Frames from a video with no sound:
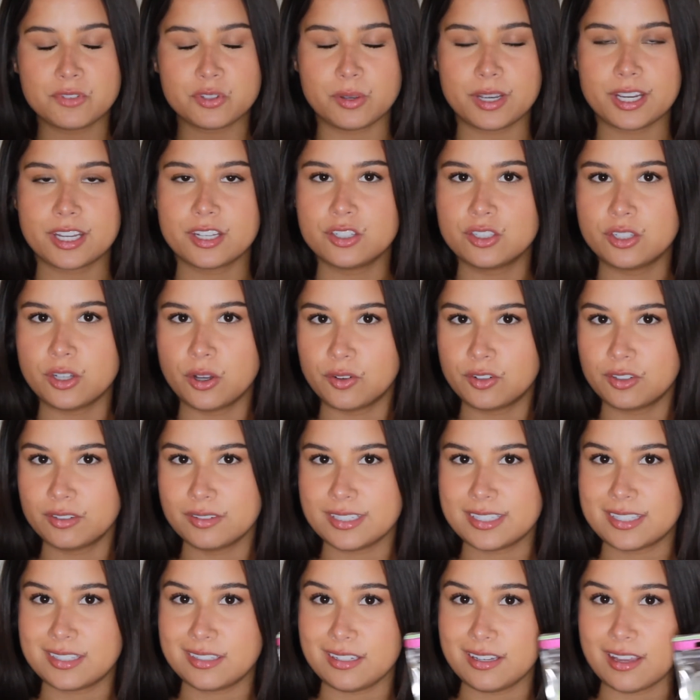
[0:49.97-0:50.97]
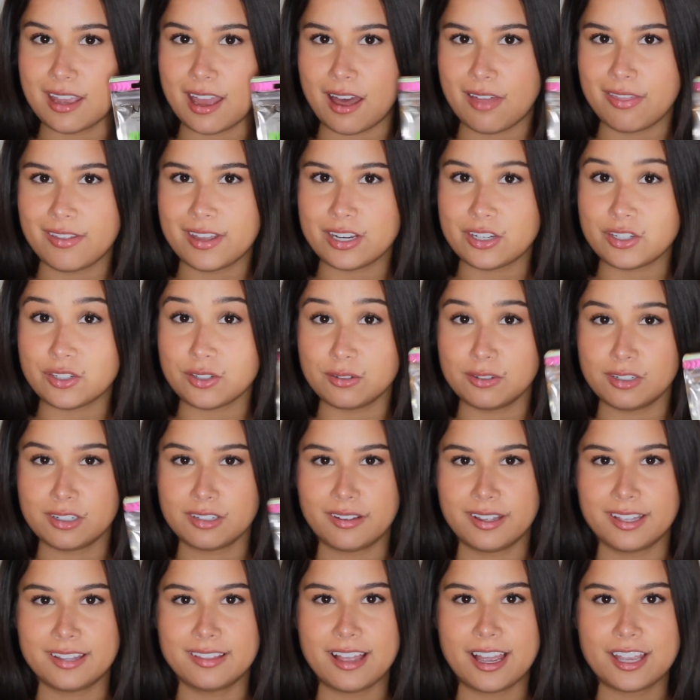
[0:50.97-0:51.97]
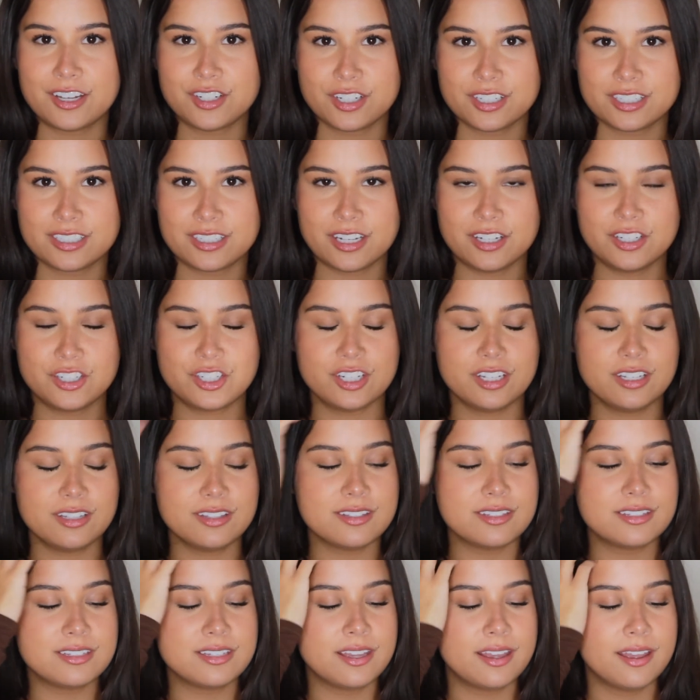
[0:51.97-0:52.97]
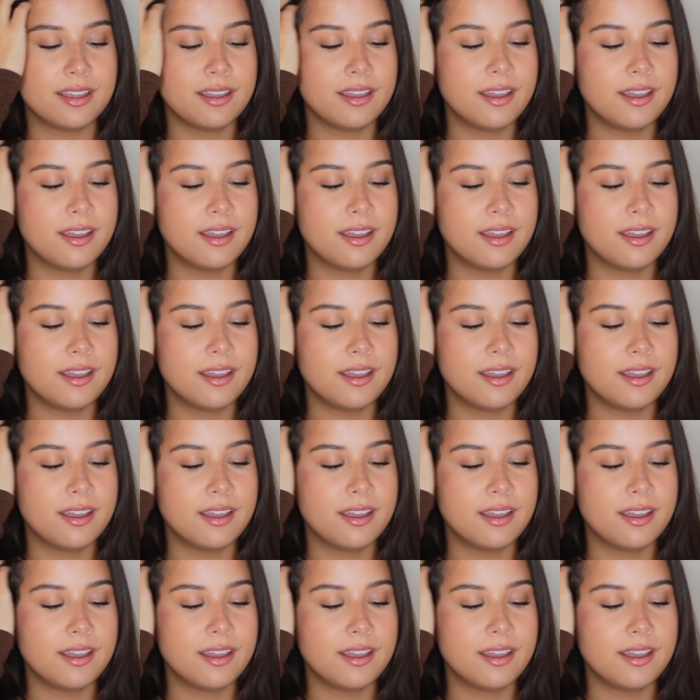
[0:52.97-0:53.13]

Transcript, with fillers: so I can totally see how they do look like lash extensions.